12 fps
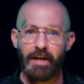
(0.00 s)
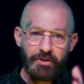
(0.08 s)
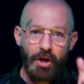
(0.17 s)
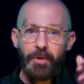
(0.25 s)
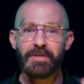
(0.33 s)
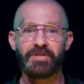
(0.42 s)

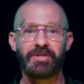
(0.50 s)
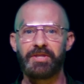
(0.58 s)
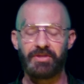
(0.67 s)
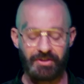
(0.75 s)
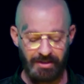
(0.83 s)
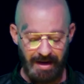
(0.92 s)
Notice
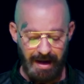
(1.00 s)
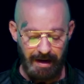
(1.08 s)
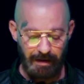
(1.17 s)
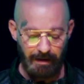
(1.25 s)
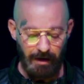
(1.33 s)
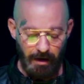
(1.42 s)
this
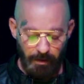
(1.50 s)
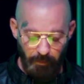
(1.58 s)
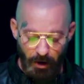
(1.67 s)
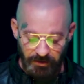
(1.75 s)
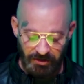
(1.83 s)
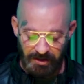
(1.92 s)
today.
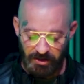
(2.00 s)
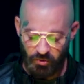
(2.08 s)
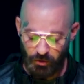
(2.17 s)
Mercy is